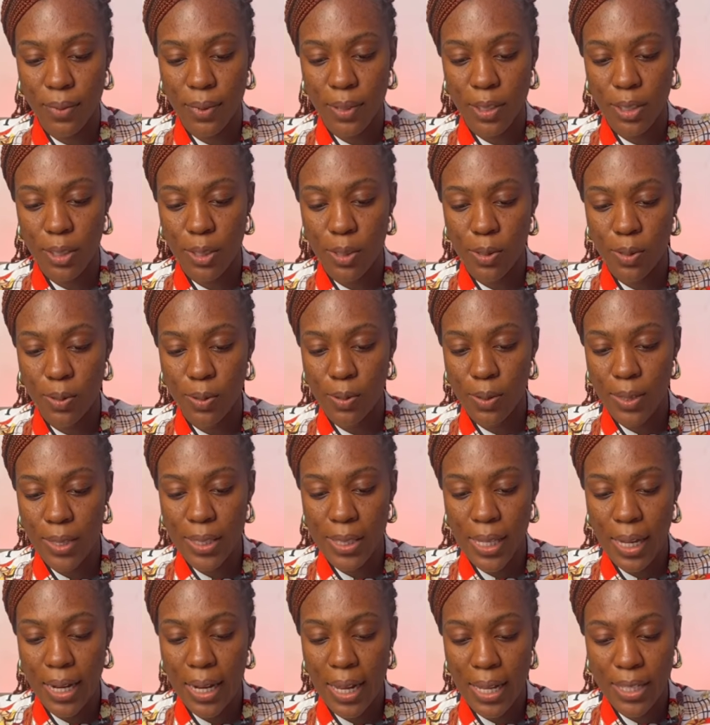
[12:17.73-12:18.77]
So
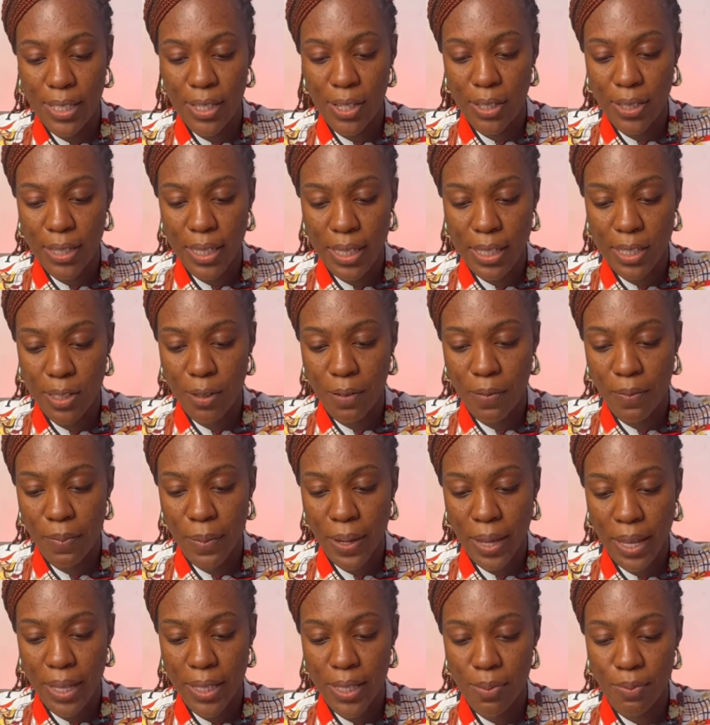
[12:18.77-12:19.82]
select your date of
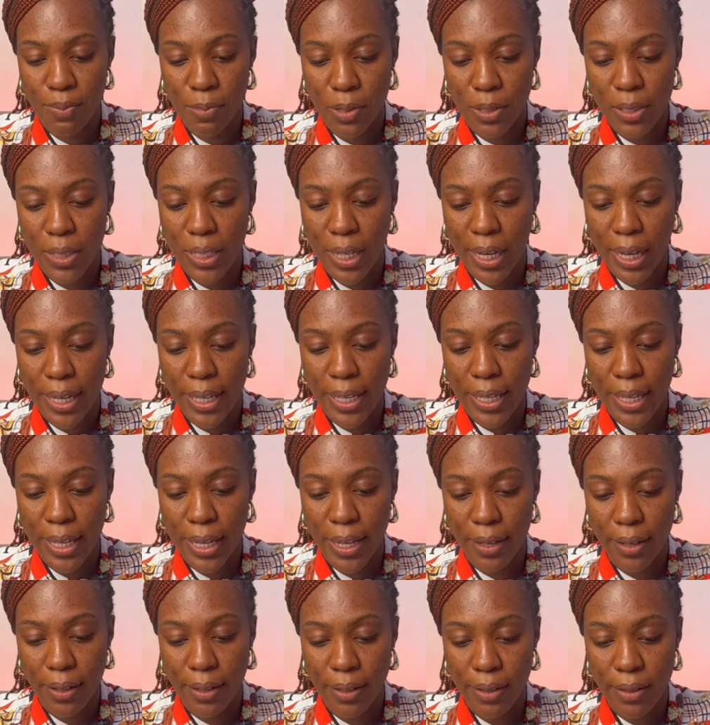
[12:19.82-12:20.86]
birth, month and year.